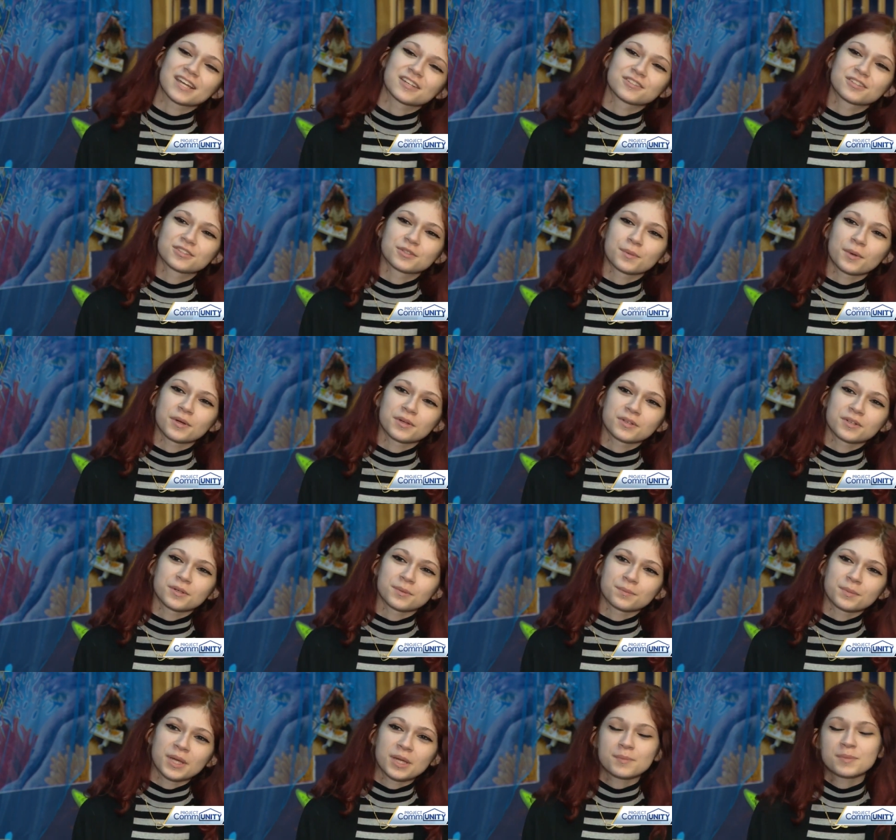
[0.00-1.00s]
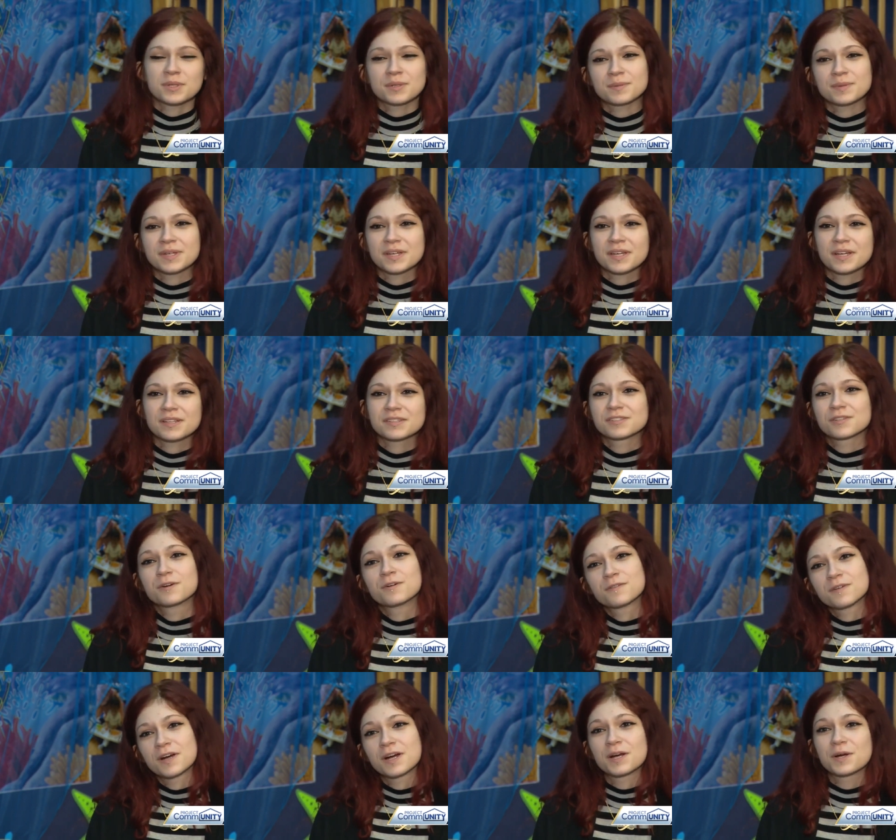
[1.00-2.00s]
anxious about your baby being
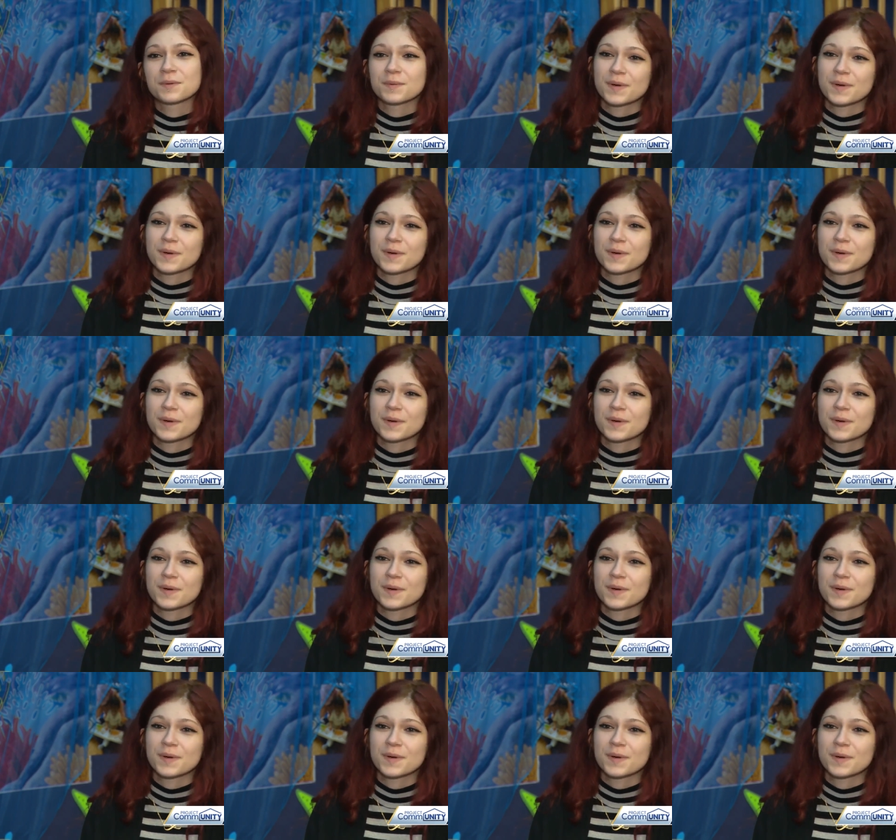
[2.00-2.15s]
so far